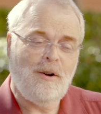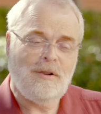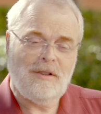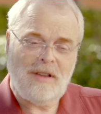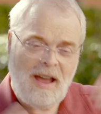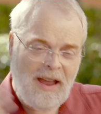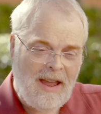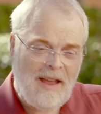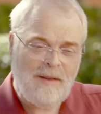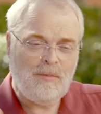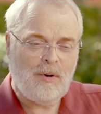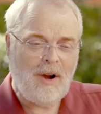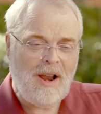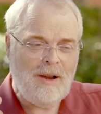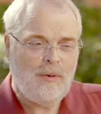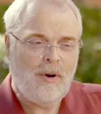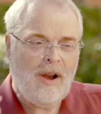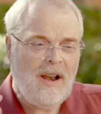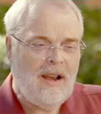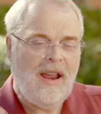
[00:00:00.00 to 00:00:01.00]
course, I had
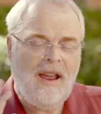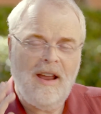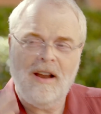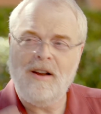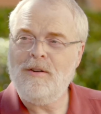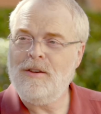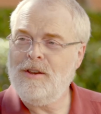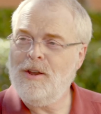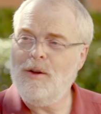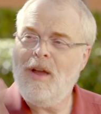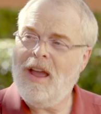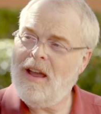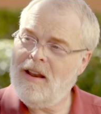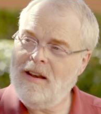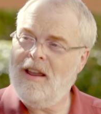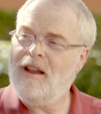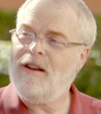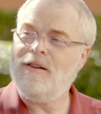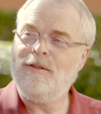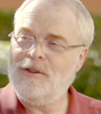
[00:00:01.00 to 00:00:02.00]
bright red hair, and you
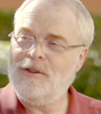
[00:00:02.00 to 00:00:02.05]
had hair